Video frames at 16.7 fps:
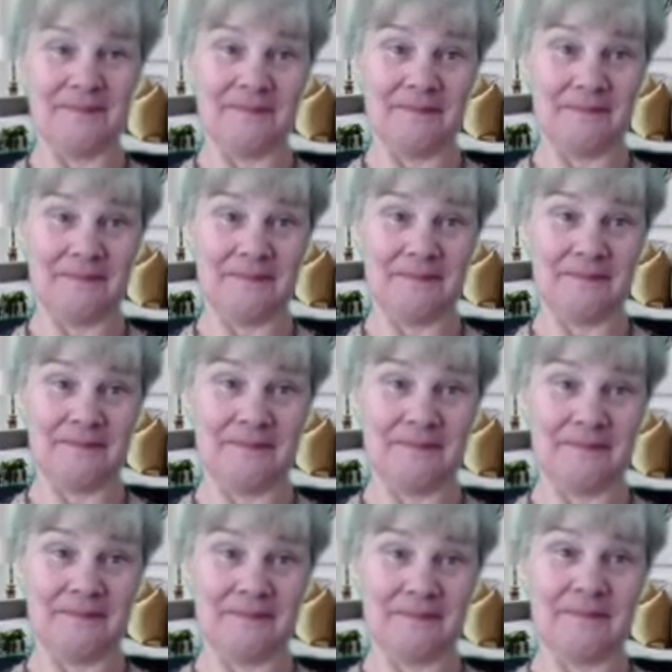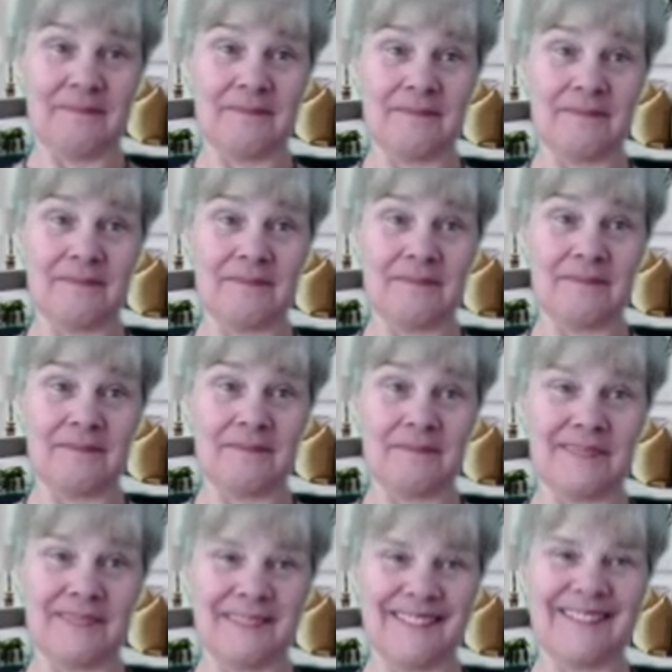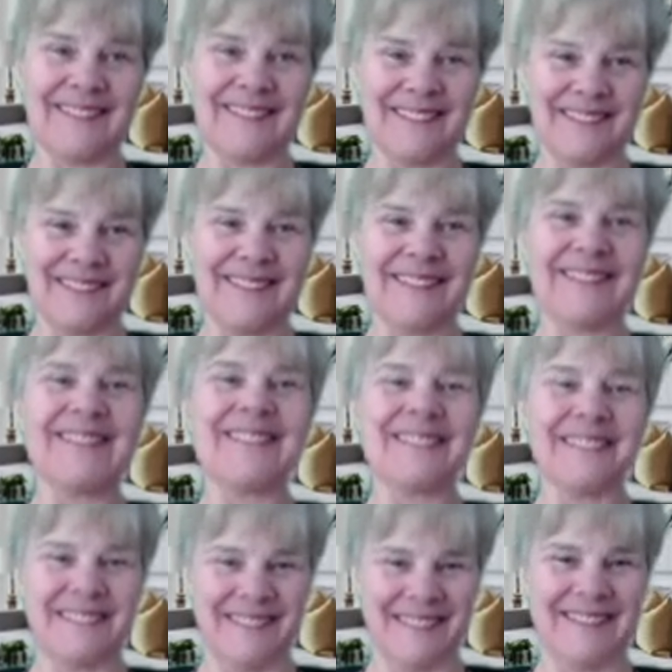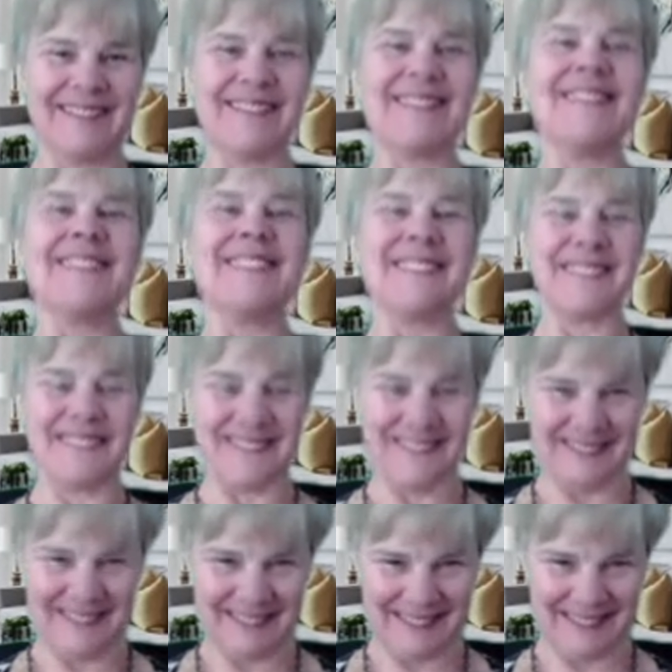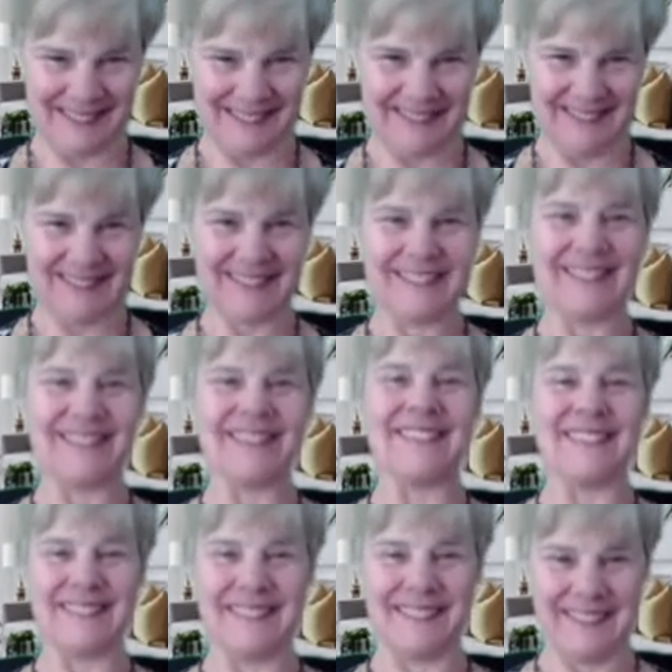(not speaking)